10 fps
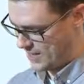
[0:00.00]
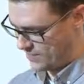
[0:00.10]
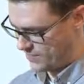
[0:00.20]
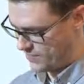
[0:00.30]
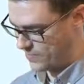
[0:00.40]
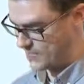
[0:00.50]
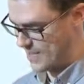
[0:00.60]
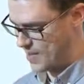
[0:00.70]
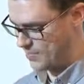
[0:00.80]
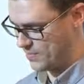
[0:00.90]
for
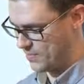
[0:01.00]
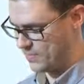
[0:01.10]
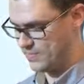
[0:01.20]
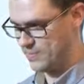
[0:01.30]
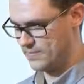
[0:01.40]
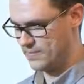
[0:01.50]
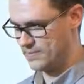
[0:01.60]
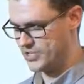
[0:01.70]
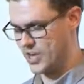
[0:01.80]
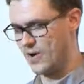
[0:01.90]
example,
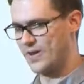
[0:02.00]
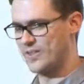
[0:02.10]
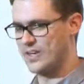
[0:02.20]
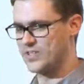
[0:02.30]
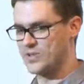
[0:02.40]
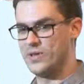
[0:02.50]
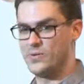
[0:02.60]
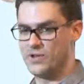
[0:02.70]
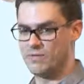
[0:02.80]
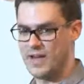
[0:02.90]
sharing things
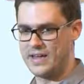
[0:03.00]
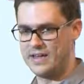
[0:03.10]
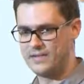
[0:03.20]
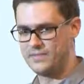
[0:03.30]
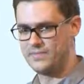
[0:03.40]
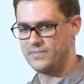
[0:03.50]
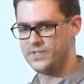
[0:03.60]
only when you're ready.